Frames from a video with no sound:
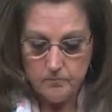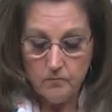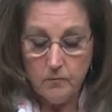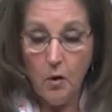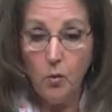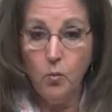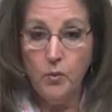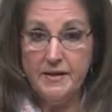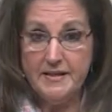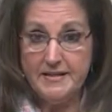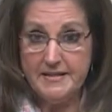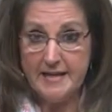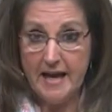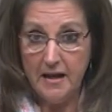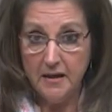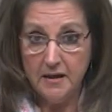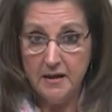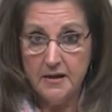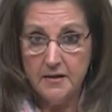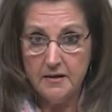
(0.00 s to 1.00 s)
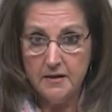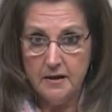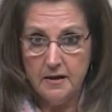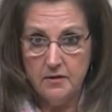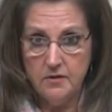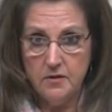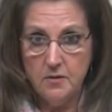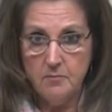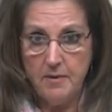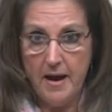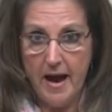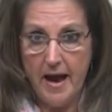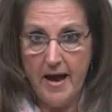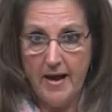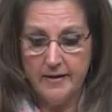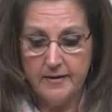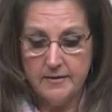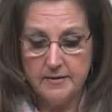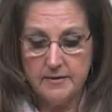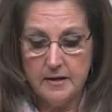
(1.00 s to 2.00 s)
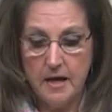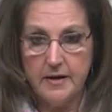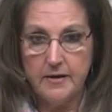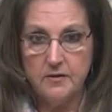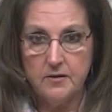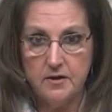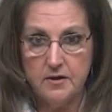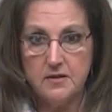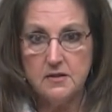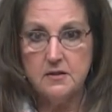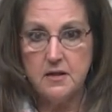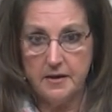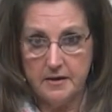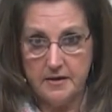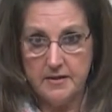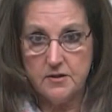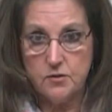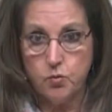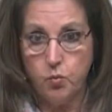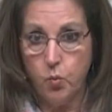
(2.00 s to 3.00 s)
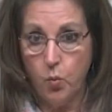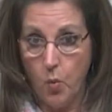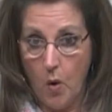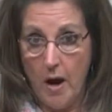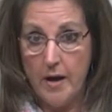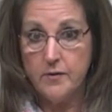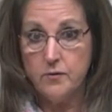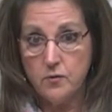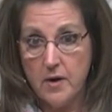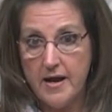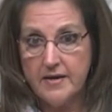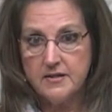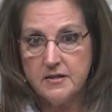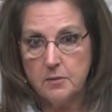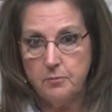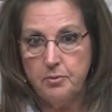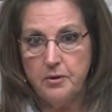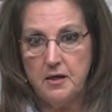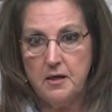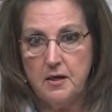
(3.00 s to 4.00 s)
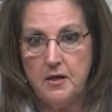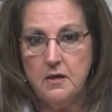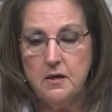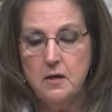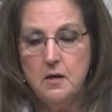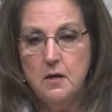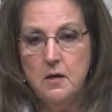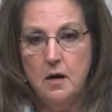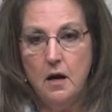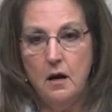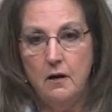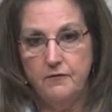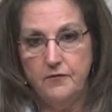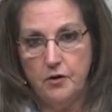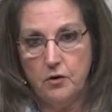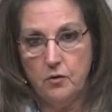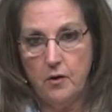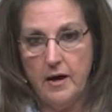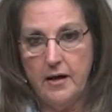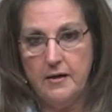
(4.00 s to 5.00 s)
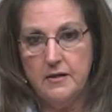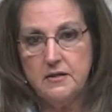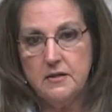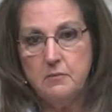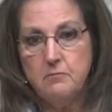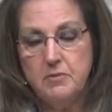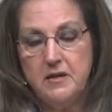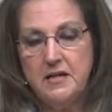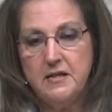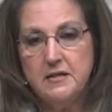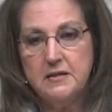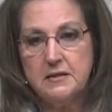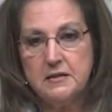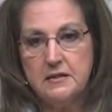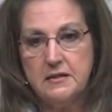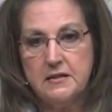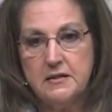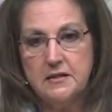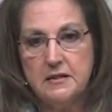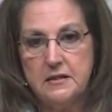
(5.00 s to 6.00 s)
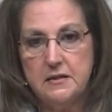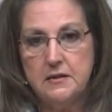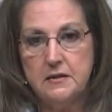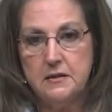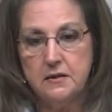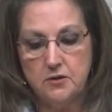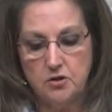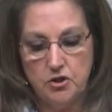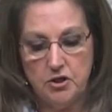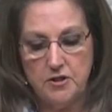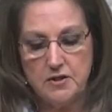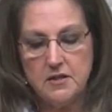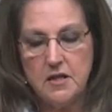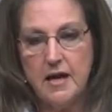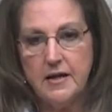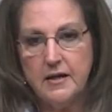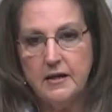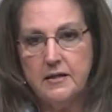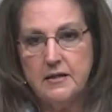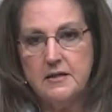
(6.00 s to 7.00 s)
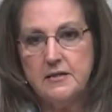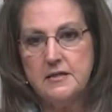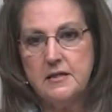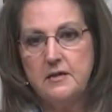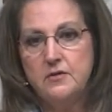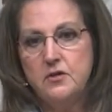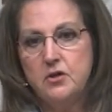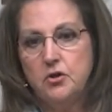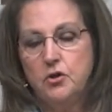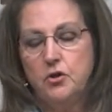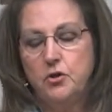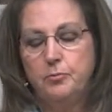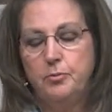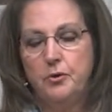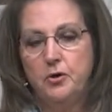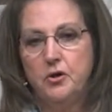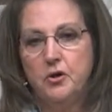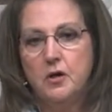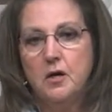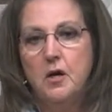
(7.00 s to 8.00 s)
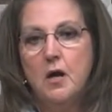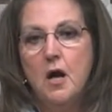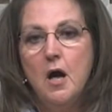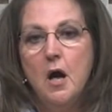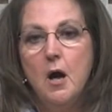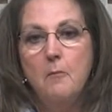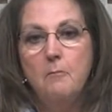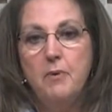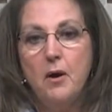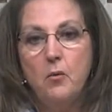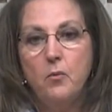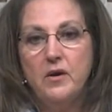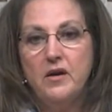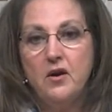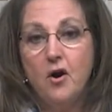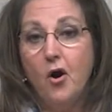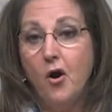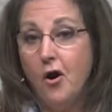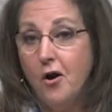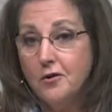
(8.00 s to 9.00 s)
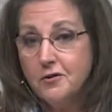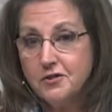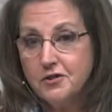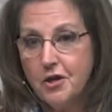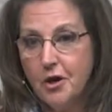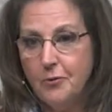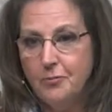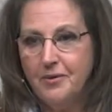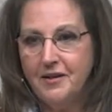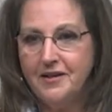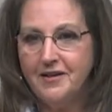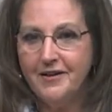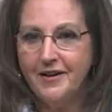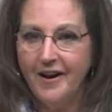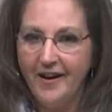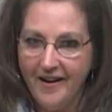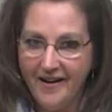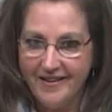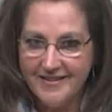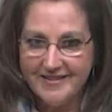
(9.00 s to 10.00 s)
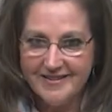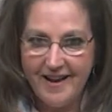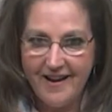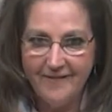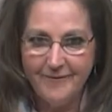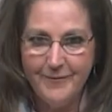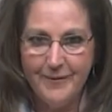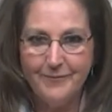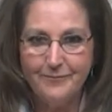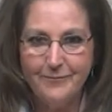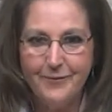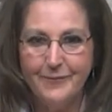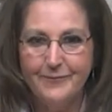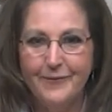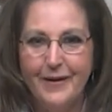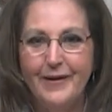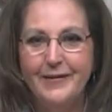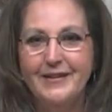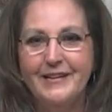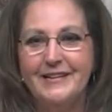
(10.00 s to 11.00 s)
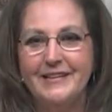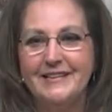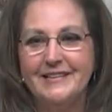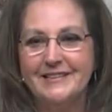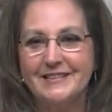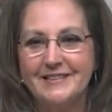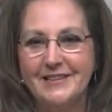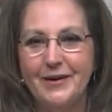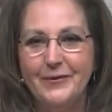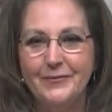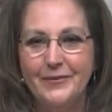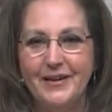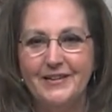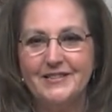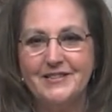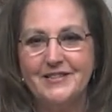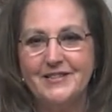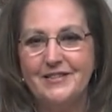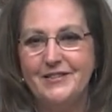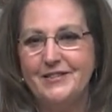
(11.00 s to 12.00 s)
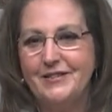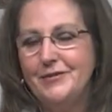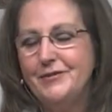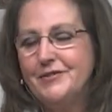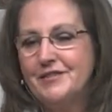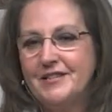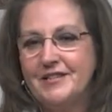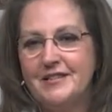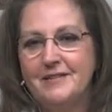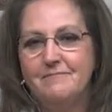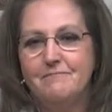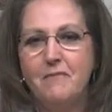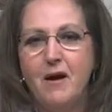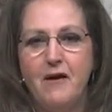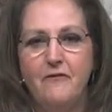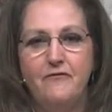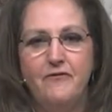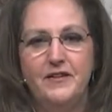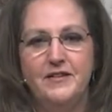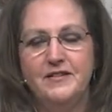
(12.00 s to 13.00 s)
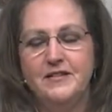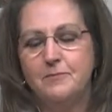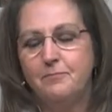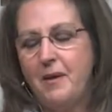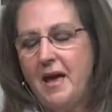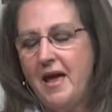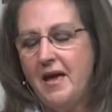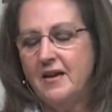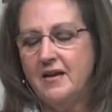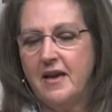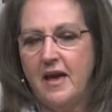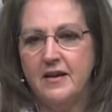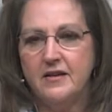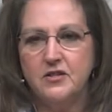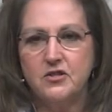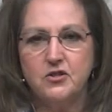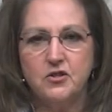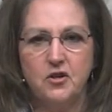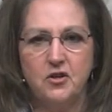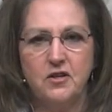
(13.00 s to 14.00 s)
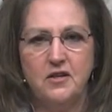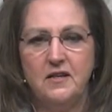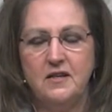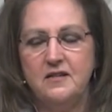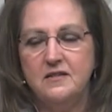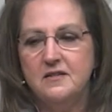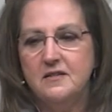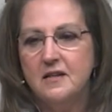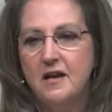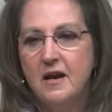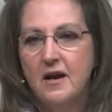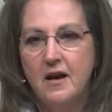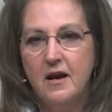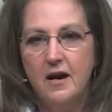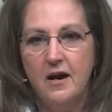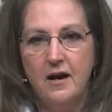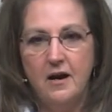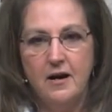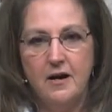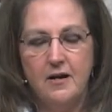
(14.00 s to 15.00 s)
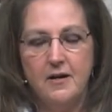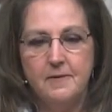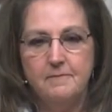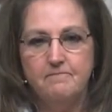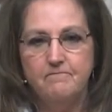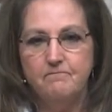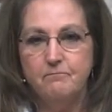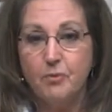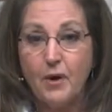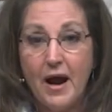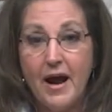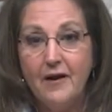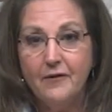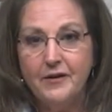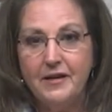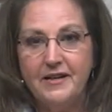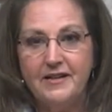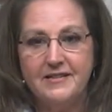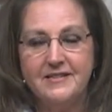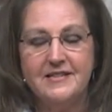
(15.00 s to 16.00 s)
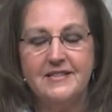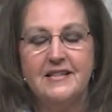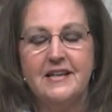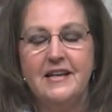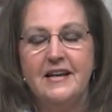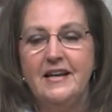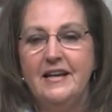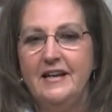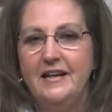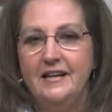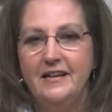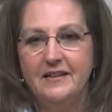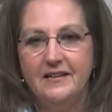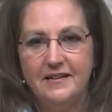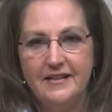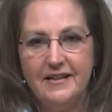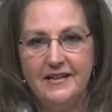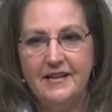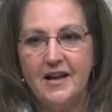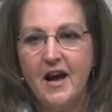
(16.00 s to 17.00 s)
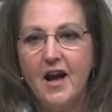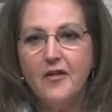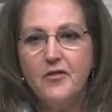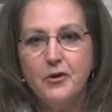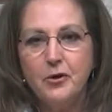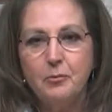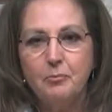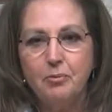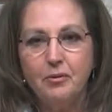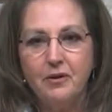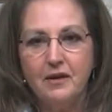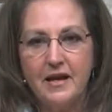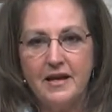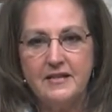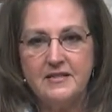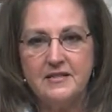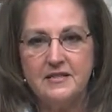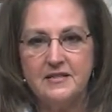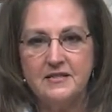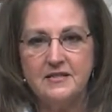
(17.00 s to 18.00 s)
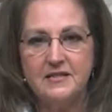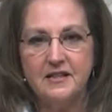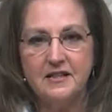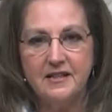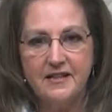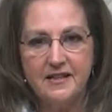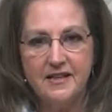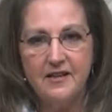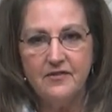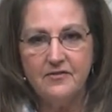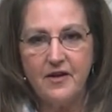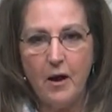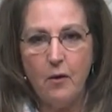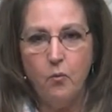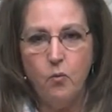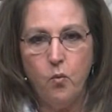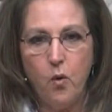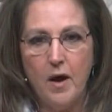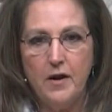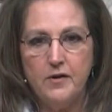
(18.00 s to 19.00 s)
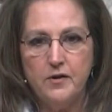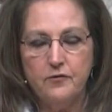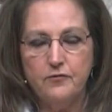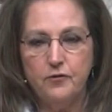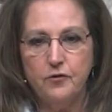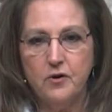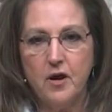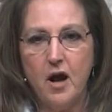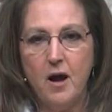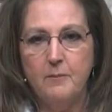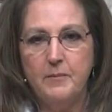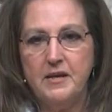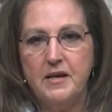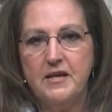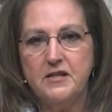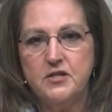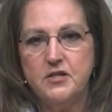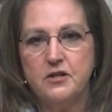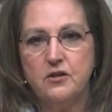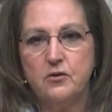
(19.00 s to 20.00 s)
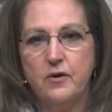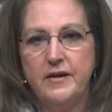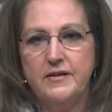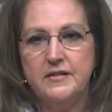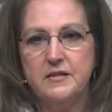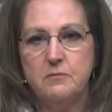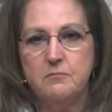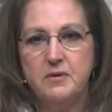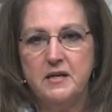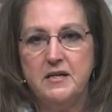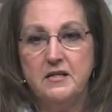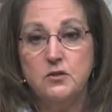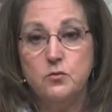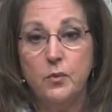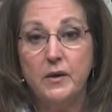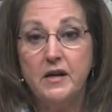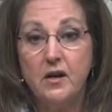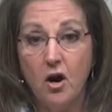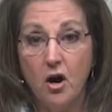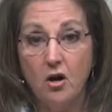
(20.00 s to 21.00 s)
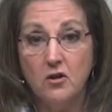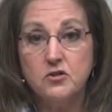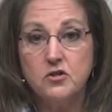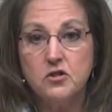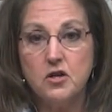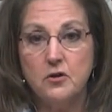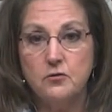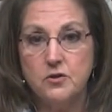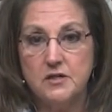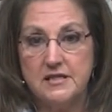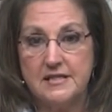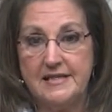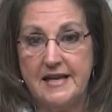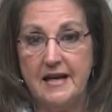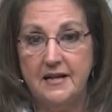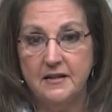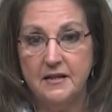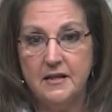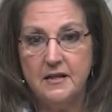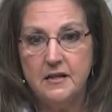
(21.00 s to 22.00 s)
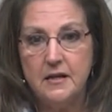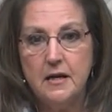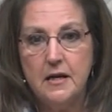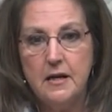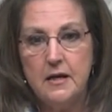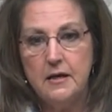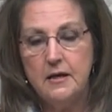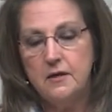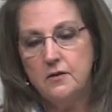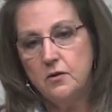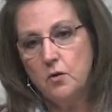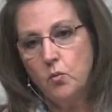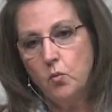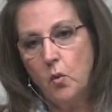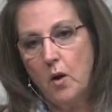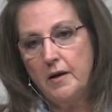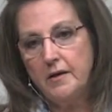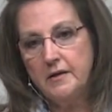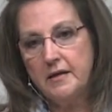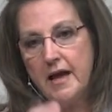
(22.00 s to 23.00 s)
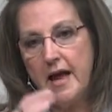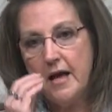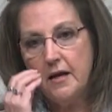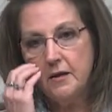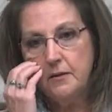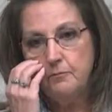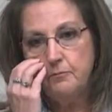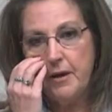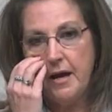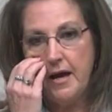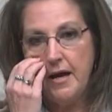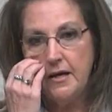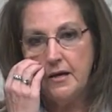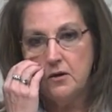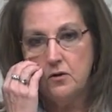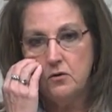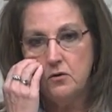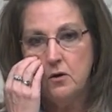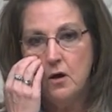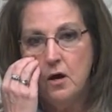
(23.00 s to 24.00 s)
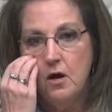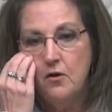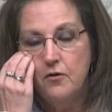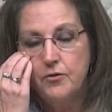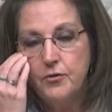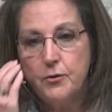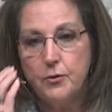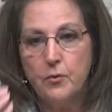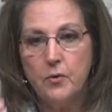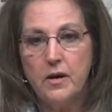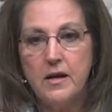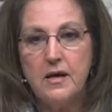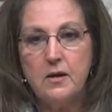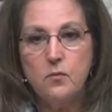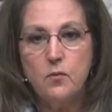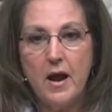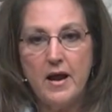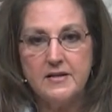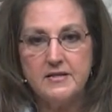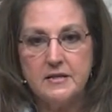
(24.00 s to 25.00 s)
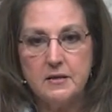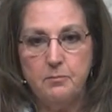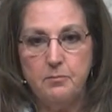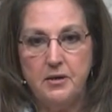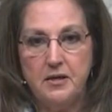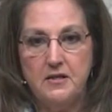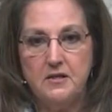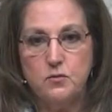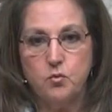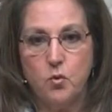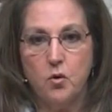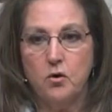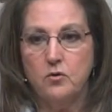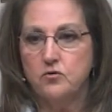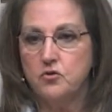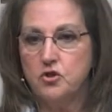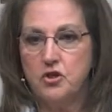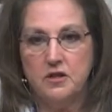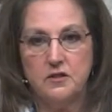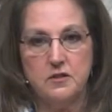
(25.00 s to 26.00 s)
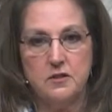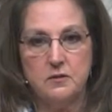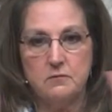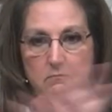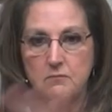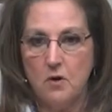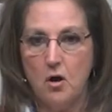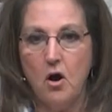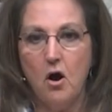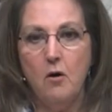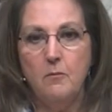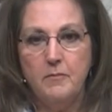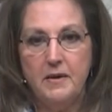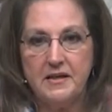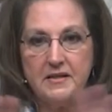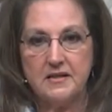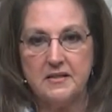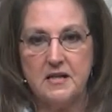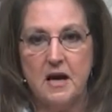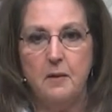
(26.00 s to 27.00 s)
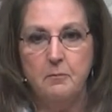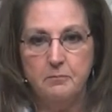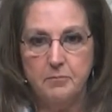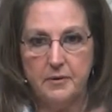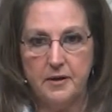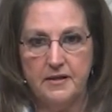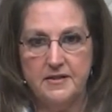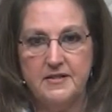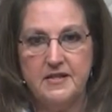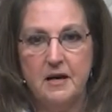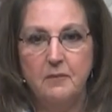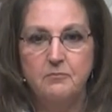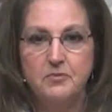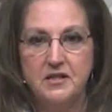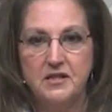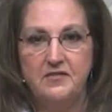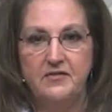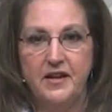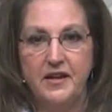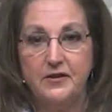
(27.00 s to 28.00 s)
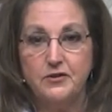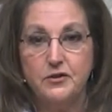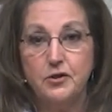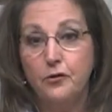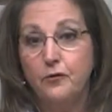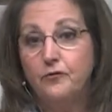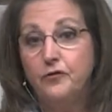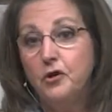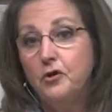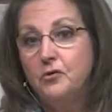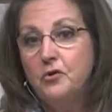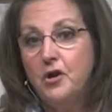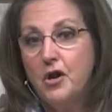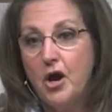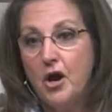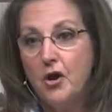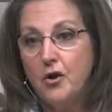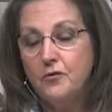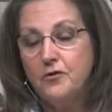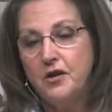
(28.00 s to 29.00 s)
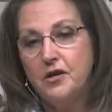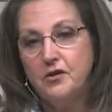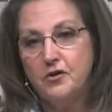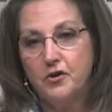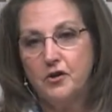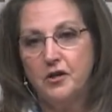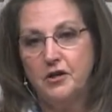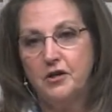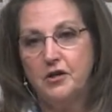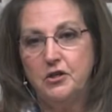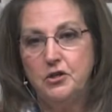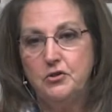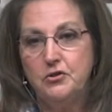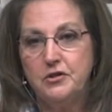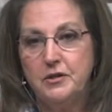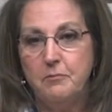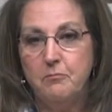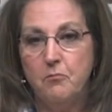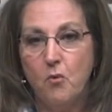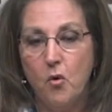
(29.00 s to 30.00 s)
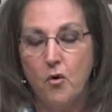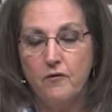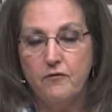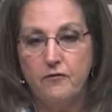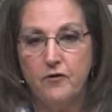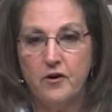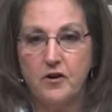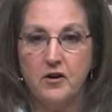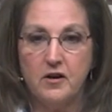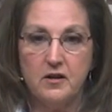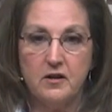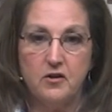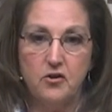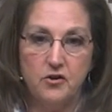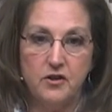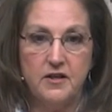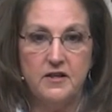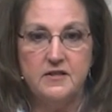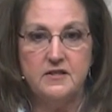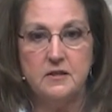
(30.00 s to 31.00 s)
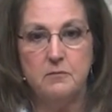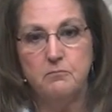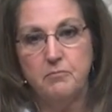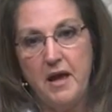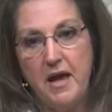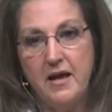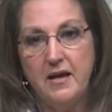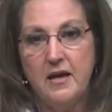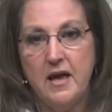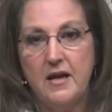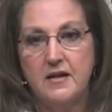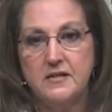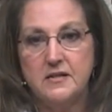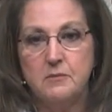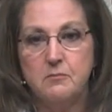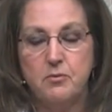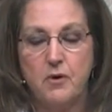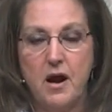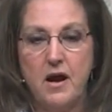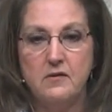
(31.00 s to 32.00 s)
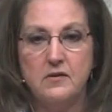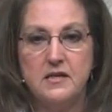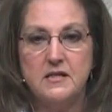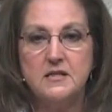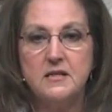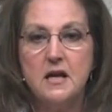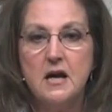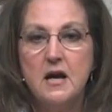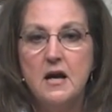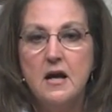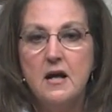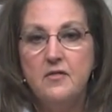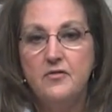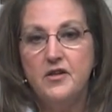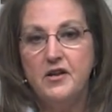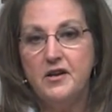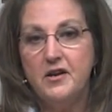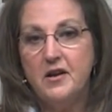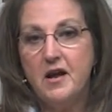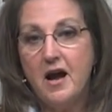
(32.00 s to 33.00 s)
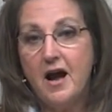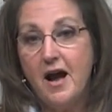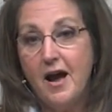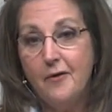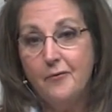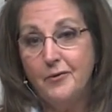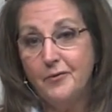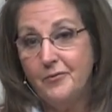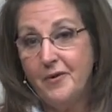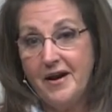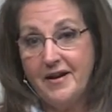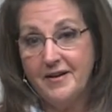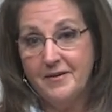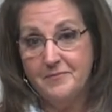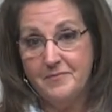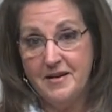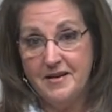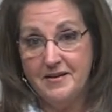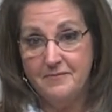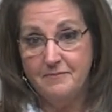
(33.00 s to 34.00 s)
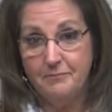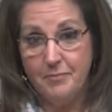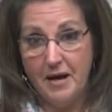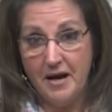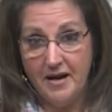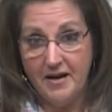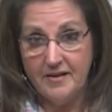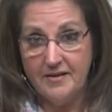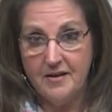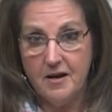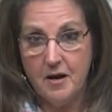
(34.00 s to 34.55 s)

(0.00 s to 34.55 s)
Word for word: we sell it in the bags like this that is one recipe of the grains and beans listed just like it is in the cookbook. But we also, because I've been promoting it so much to use it in muffins, pancakes, cookies, um, brownies, in other places to get that wonderful combination of grains and beans, we also sell it in the one gallon pail, three recipes worth just all mixed up and dumped in there. So if you know that you're going to use it more for cookies and pancakes and brownies, then I would recommend buying a